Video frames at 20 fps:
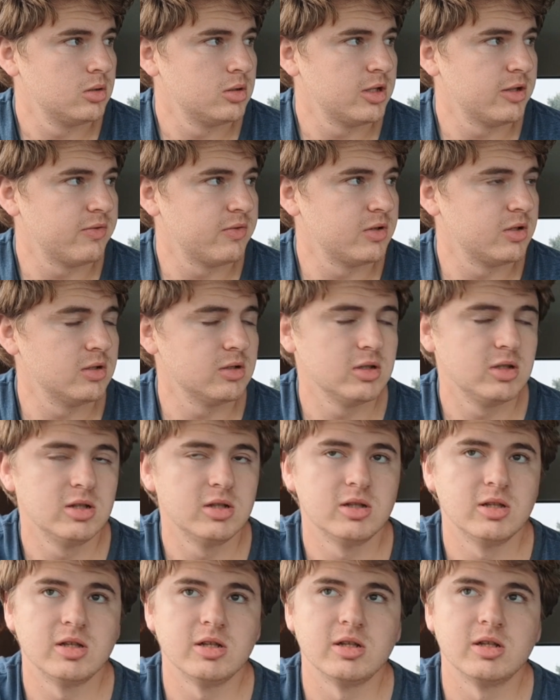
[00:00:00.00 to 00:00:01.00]
definitely,
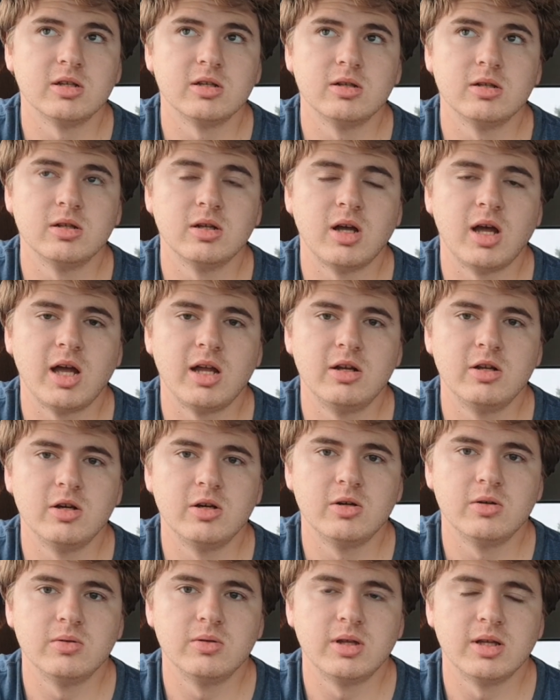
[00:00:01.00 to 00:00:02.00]
like, I
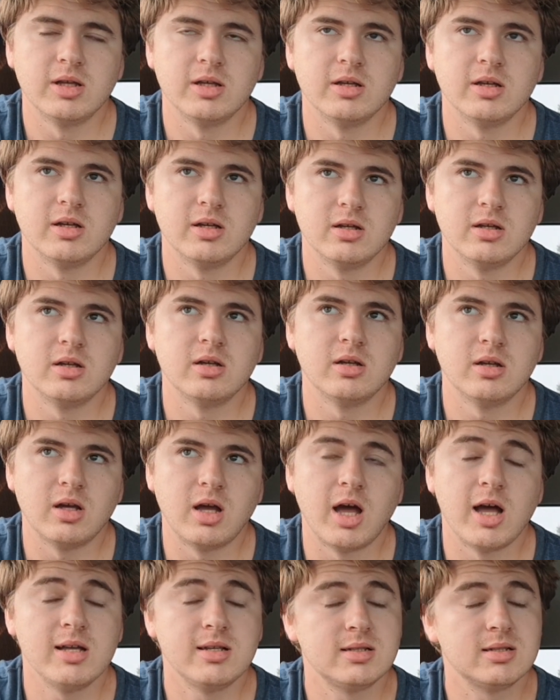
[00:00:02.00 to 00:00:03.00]
know that
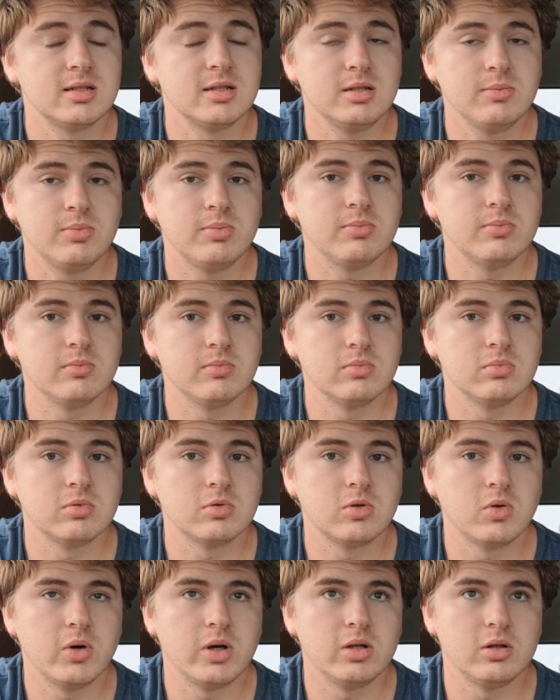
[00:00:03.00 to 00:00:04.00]
I sleep
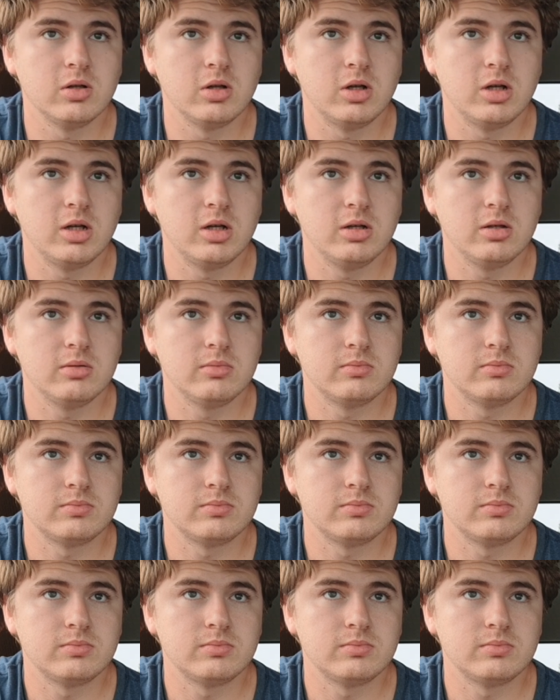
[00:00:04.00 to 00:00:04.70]
quite a lot.